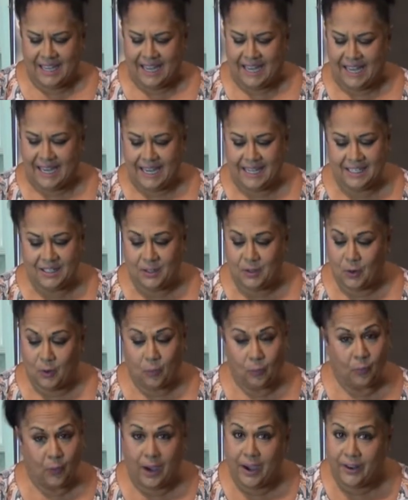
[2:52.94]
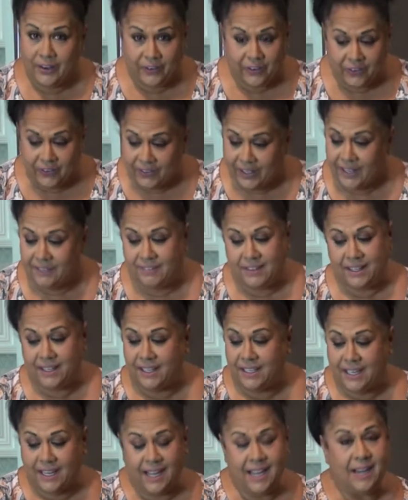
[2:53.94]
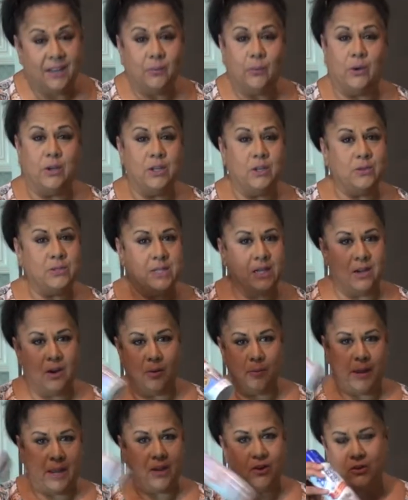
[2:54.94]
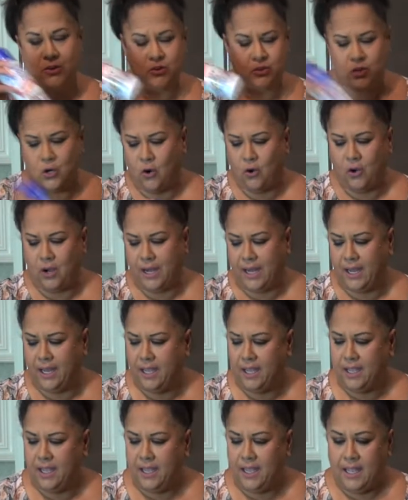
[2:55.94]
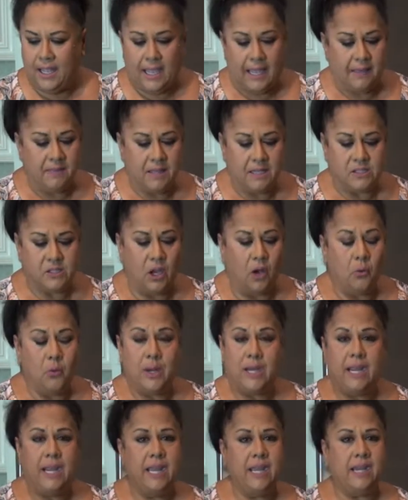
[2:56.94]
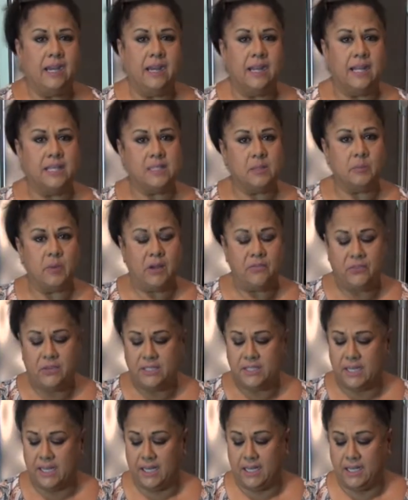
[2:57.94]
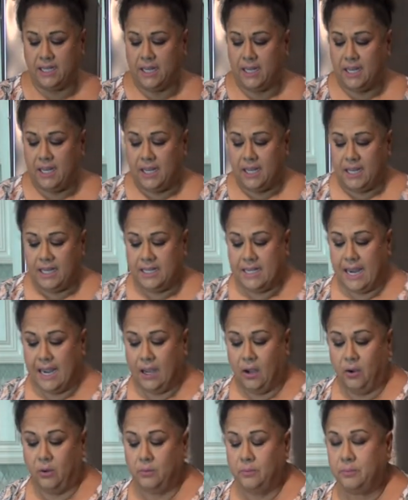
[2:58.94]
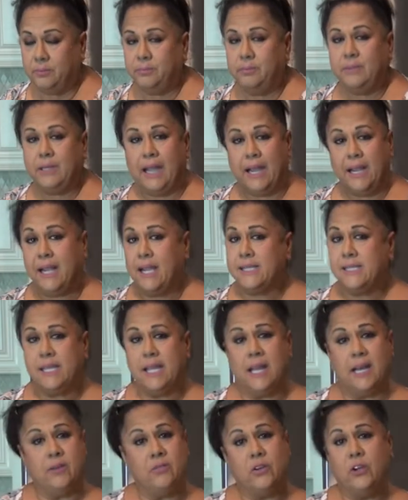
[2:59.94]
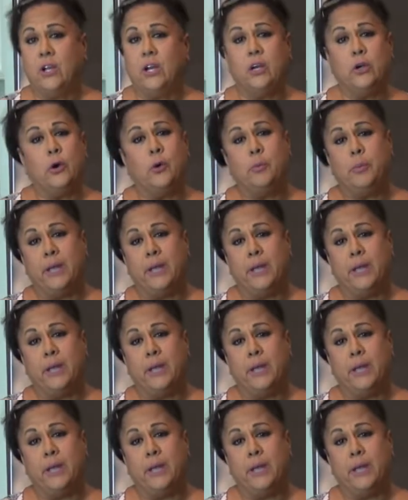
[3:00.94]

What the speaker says: And water, and then again, we're using our Baker's Joy, and that's all we need is a muffin tin. Now, like I said, if you're gonna go